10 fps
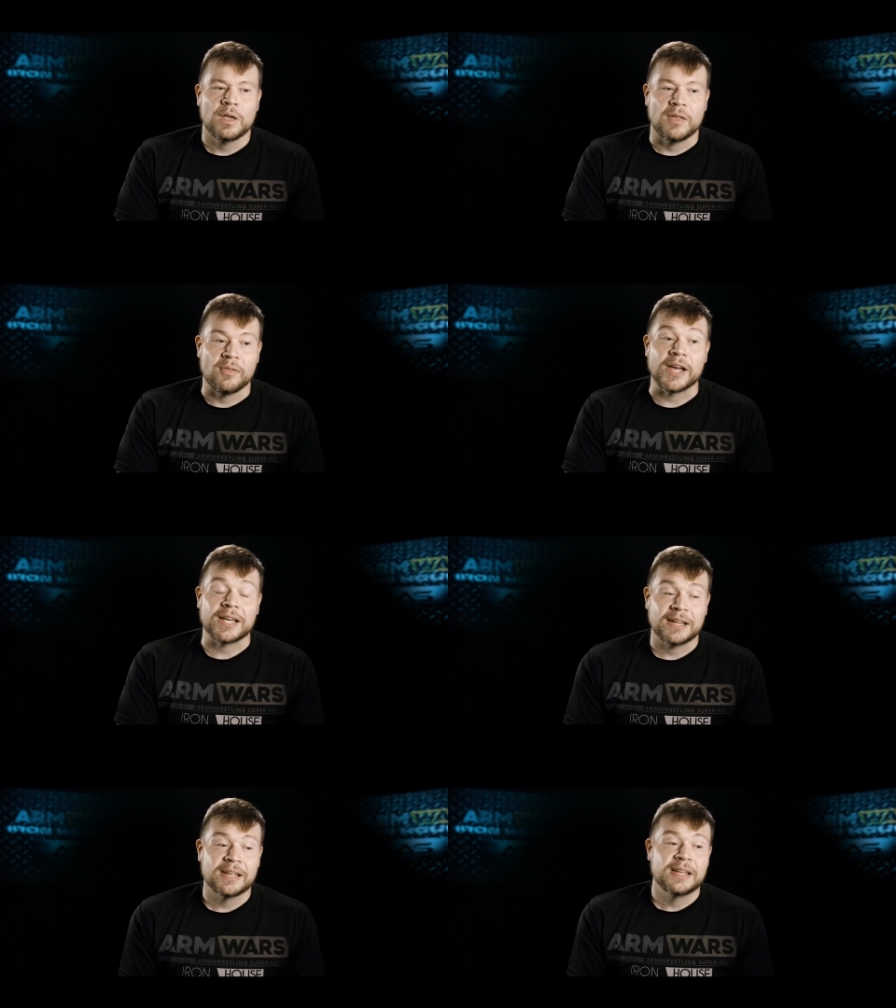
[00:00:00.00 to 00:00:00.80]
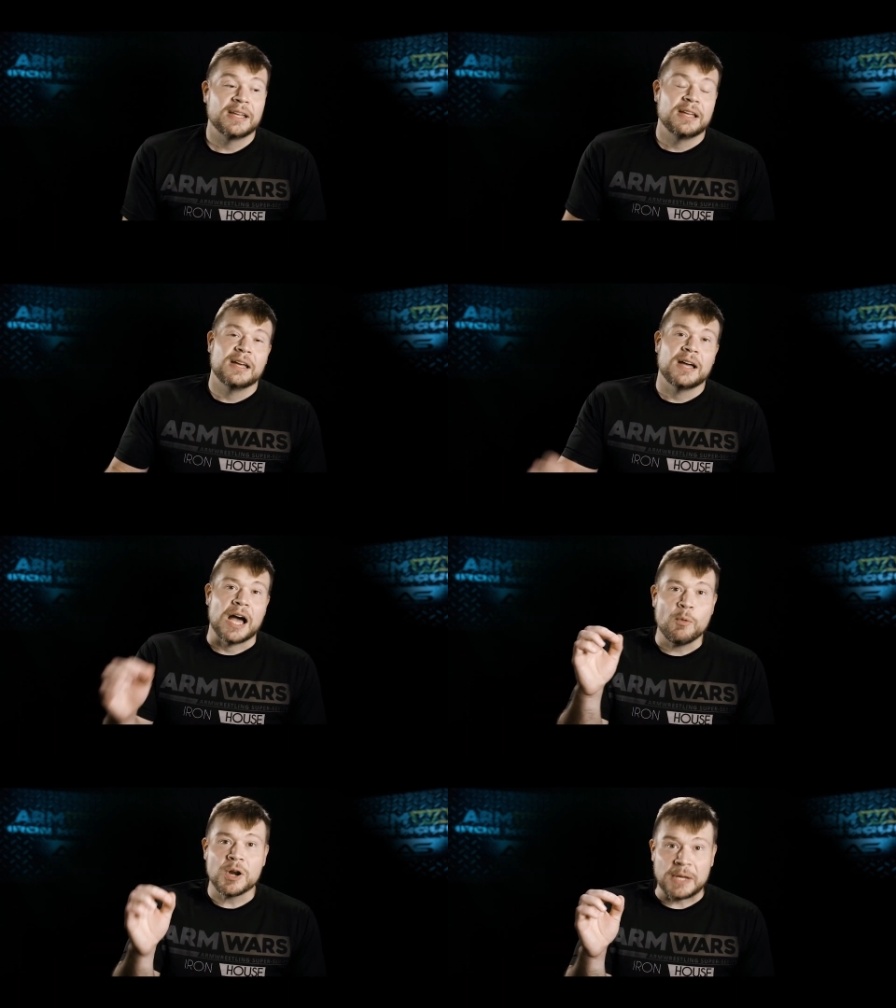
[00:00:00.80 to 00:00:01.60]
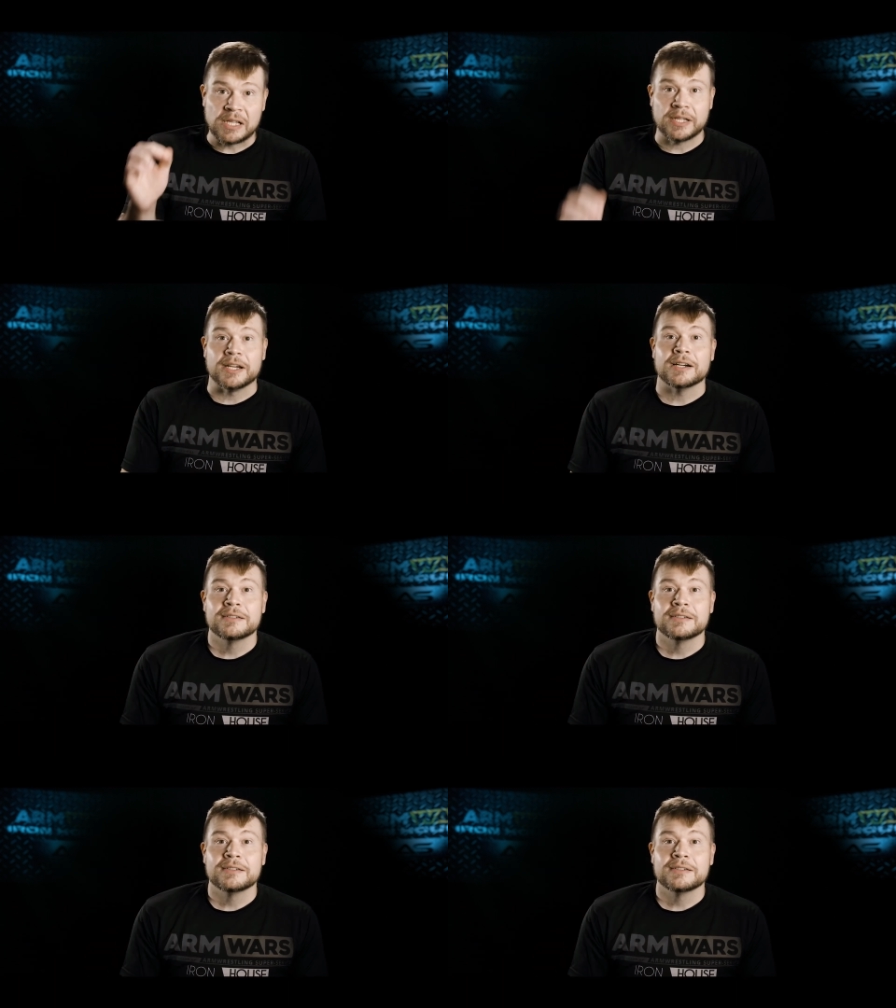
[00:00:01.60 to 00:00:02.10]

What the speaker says: Like, I want to be clear